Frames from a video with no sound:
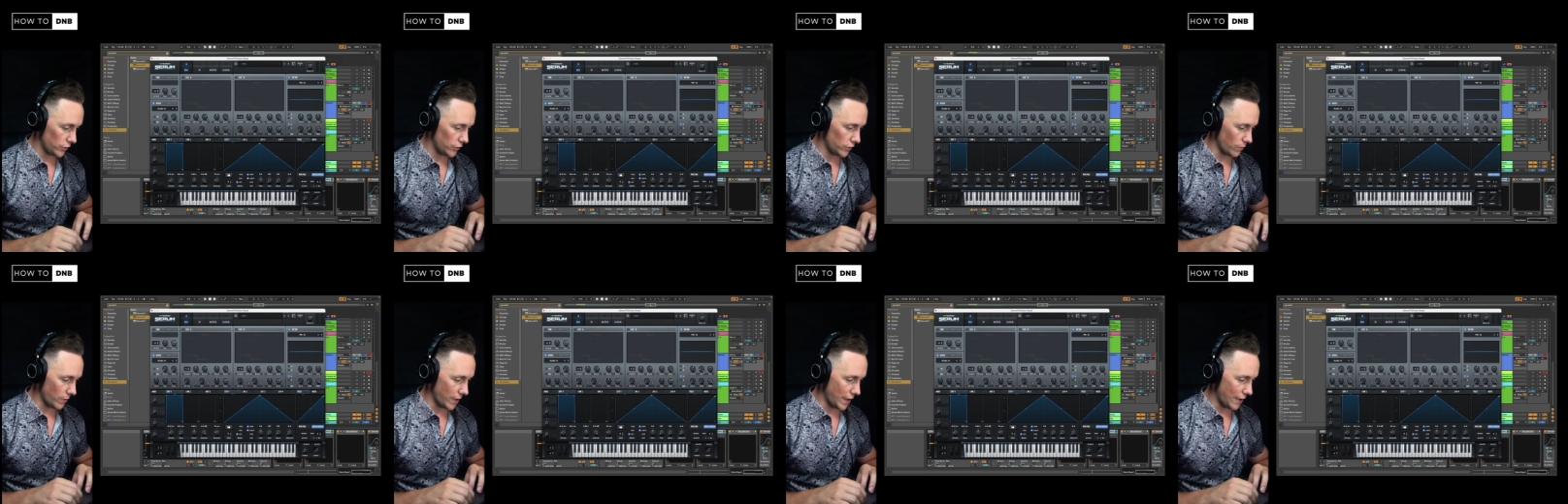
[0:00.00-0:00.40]

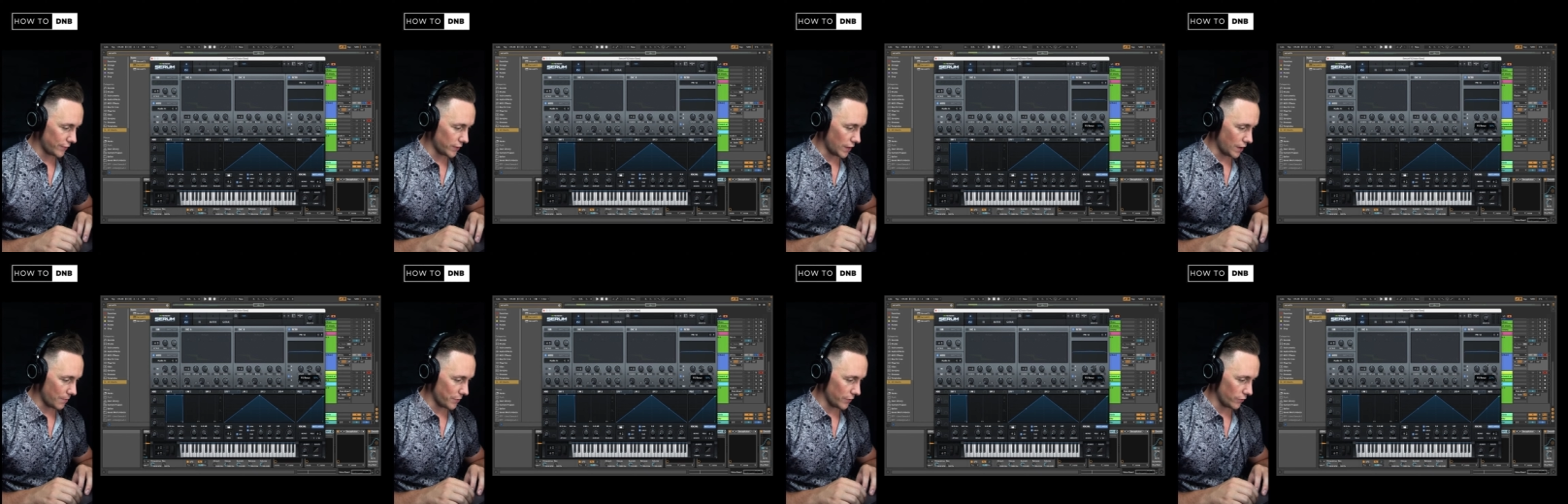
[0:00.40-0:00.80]
So we have
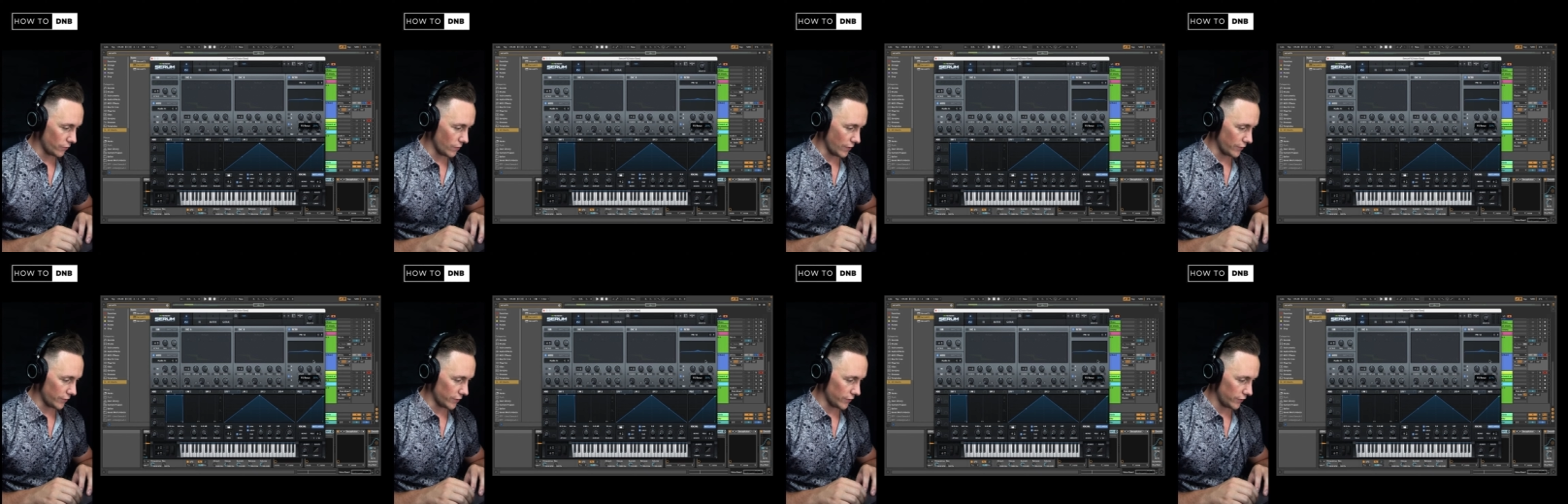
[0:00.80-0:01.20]
to up this
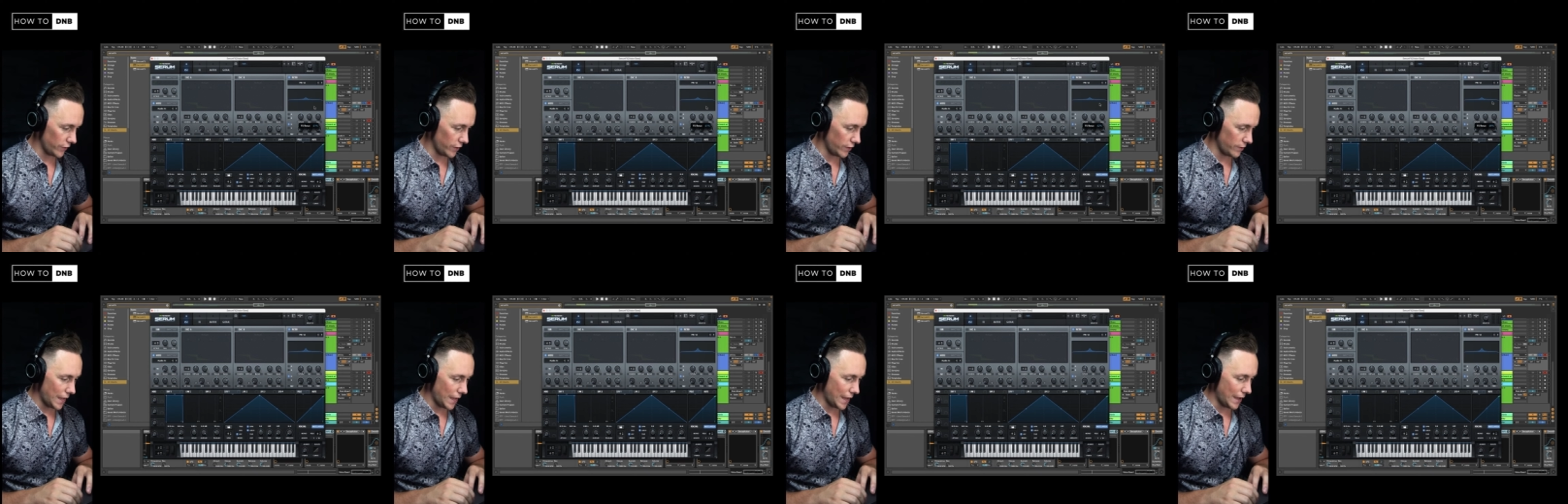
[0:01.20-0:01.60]
resonance
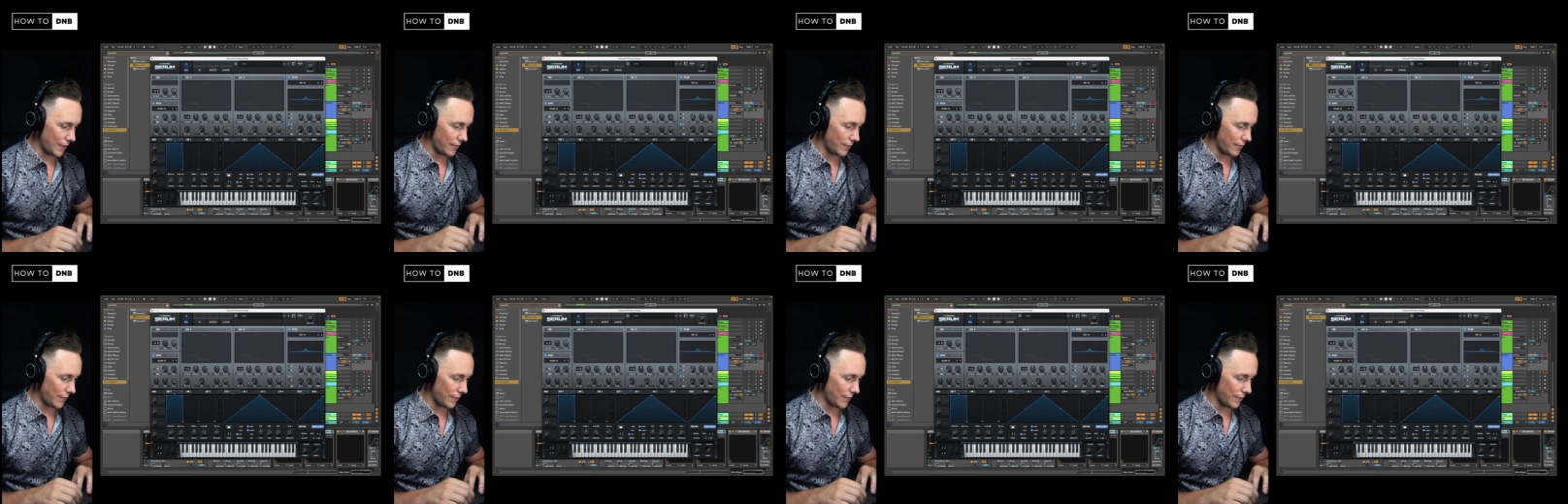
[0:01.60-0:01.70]
here. And